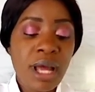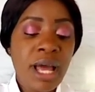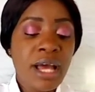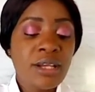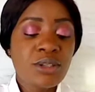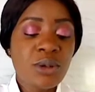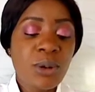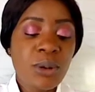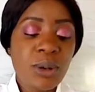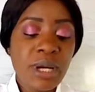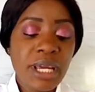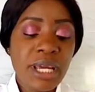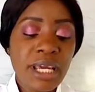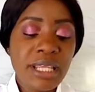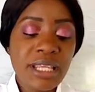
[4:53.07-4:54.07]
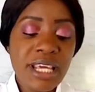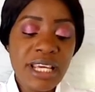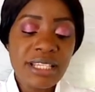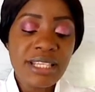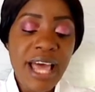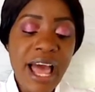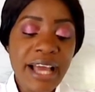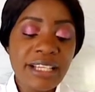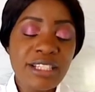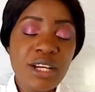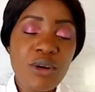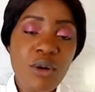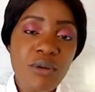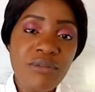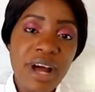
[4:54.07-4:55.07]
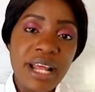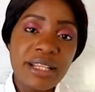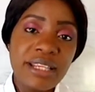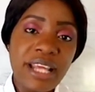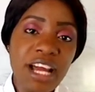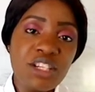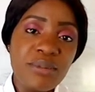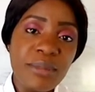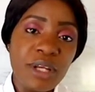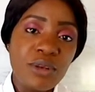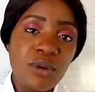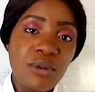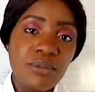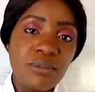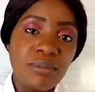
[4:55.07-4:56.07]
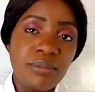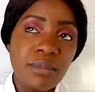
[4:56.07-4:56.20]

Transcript: So this action of attachment of